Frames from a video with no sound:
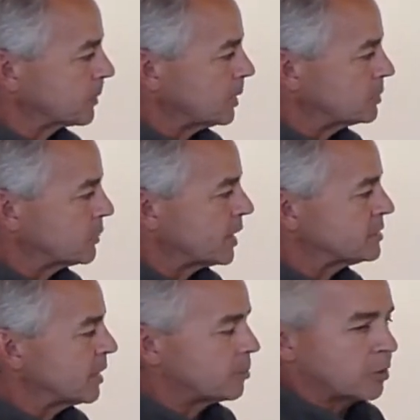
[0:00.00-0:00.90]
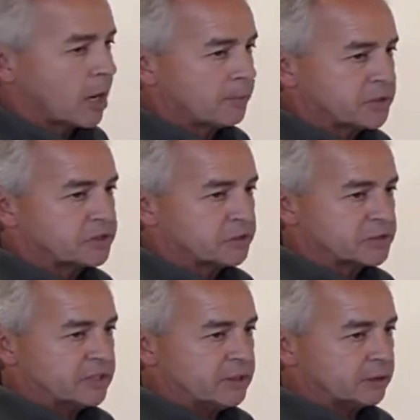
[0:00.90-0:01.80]
so that's not a problem. It's still
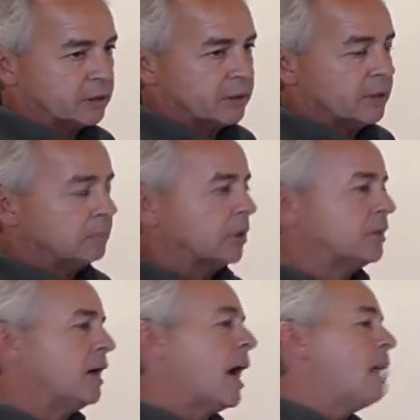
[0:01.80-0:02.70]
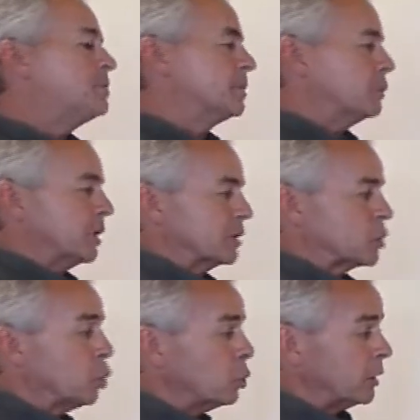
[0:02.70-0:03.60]
sealed. But the opposite, when it's
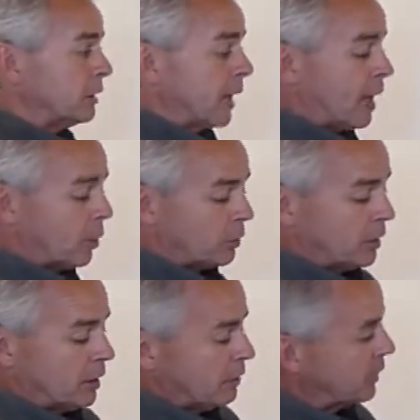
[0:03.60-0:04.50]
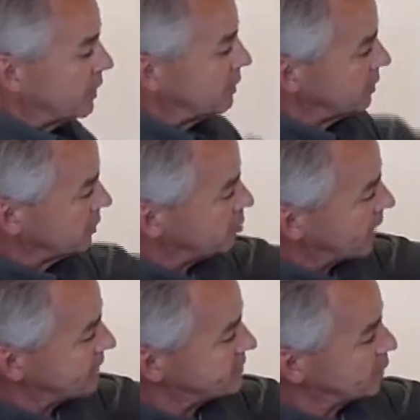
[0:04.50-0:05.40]
cooling down, then the
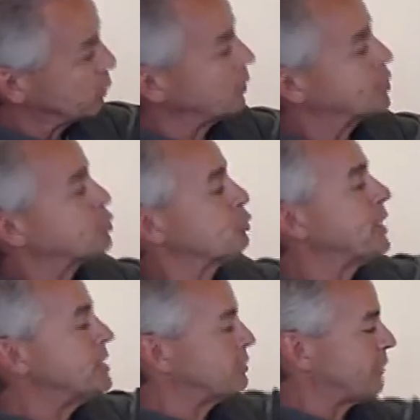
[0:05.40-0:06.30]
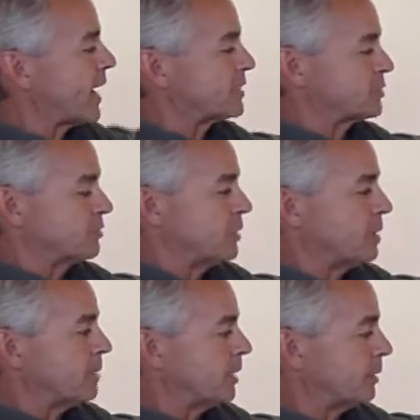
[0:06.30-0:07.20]
plastic retreats faster than
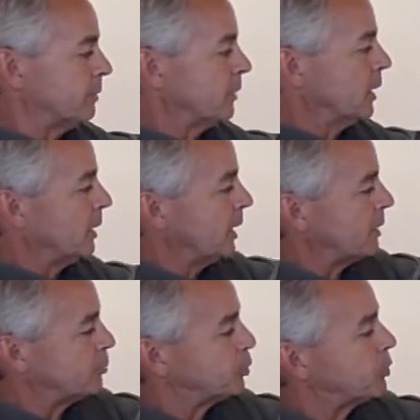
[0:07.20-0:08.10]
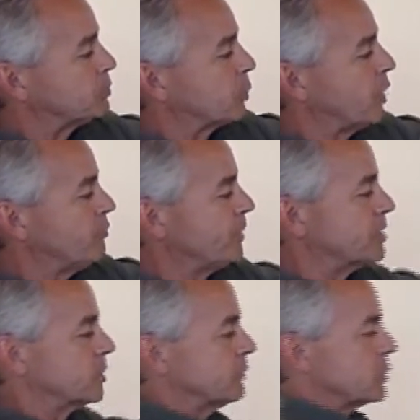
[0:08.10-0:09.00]
the metal, and it pulls away from
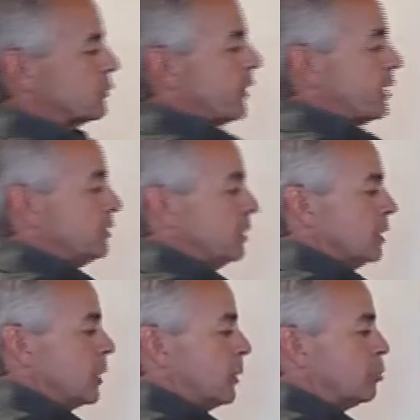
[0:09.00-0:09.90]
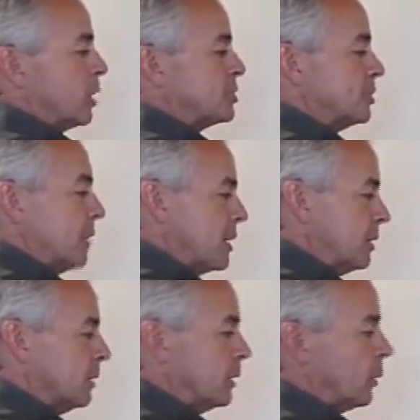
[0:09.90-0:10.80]
that surface. So I had liquid pressure right
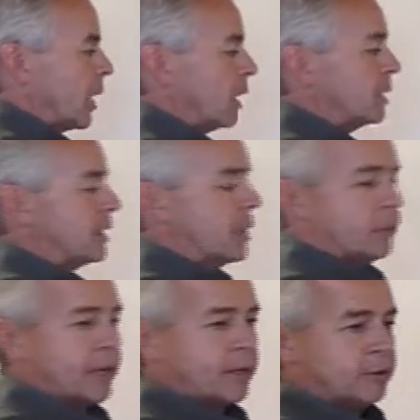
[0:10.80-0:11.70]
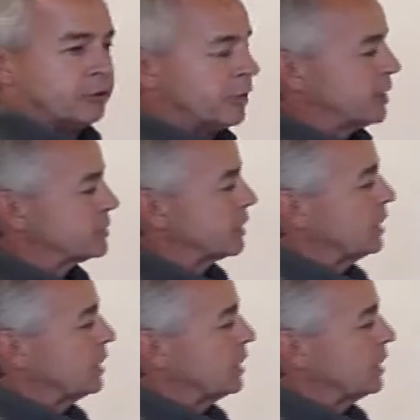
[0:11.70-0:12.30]
here. It would want to leak out that interface.